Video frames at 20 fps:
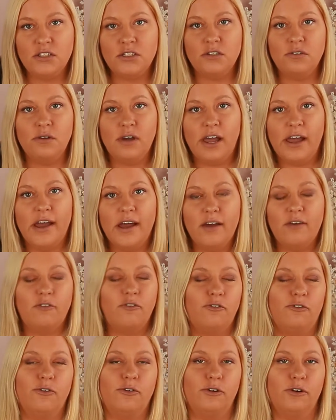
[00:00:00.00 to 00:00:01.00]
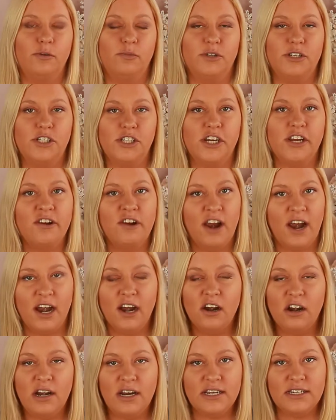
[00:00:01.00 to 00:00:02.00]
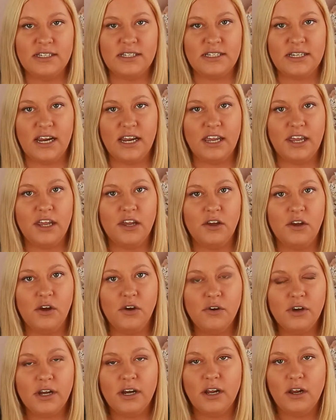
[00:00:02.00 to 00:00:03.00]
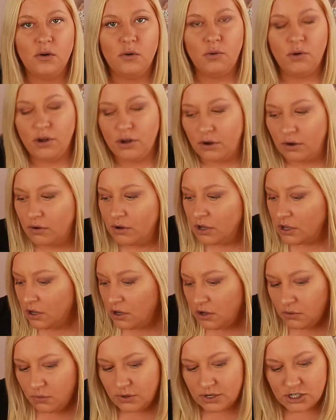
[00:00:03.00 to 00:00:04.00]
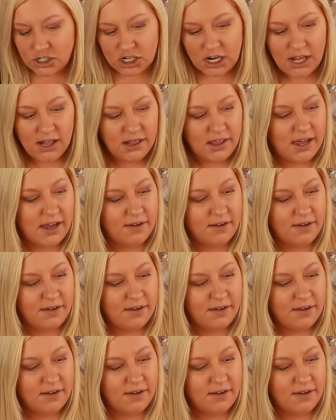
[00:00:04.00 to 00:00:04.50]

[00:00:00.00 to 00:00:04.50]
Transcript: do have for bleaching your hair is taking coconut oil, which I